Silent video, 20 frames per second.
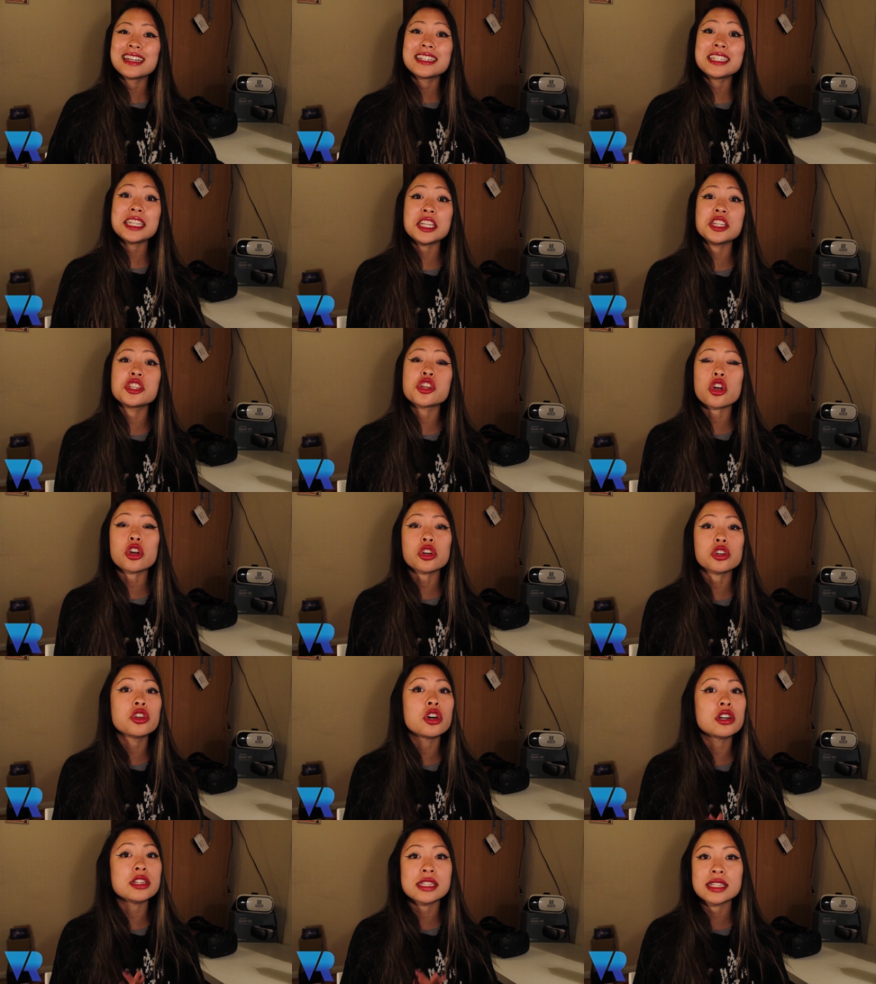These are
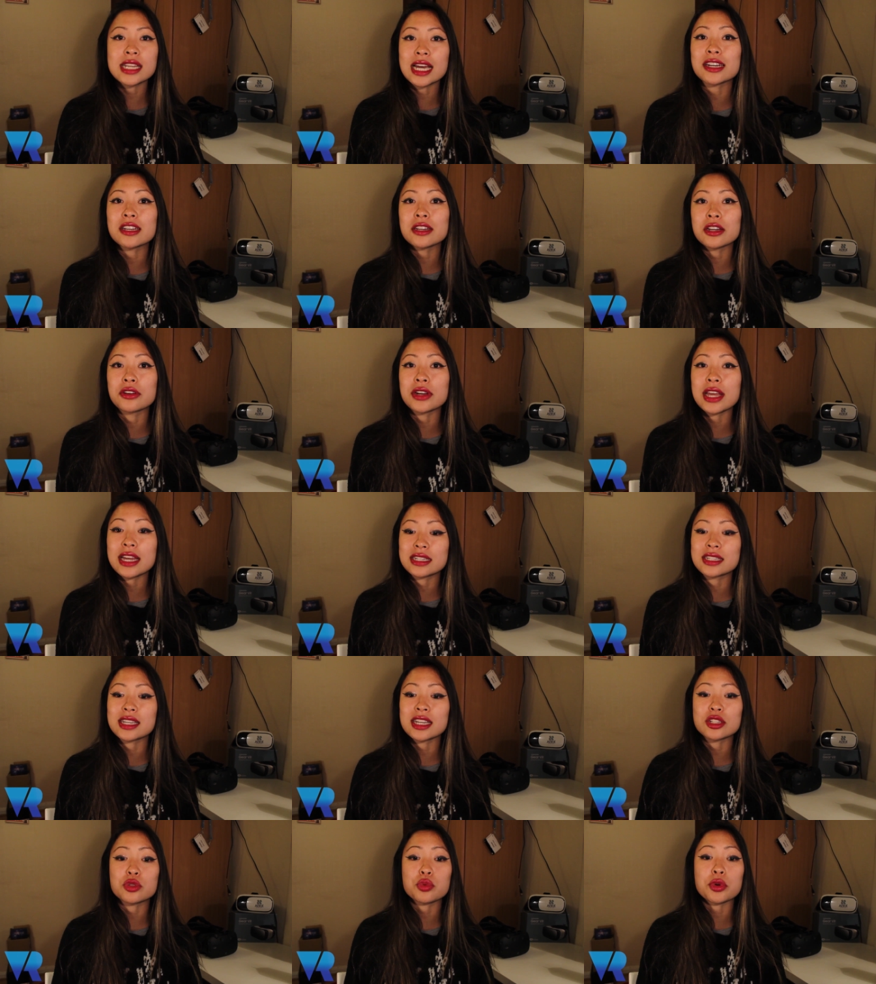not standalone
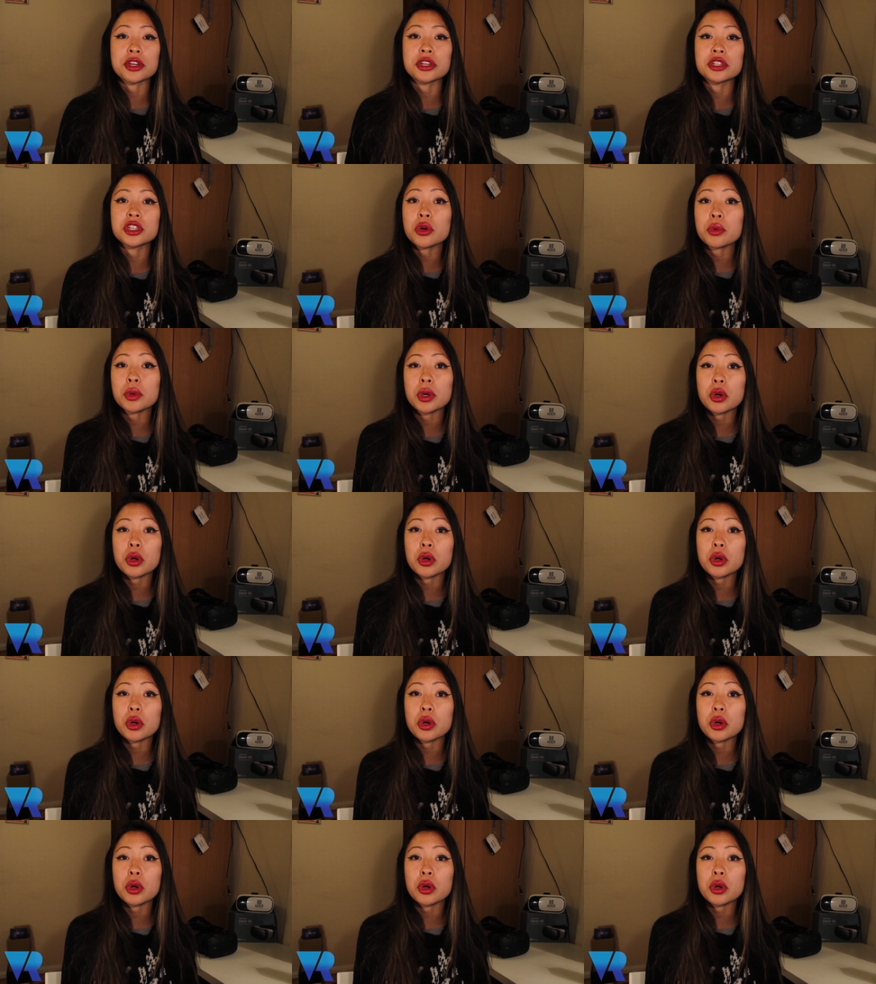headsets where you don't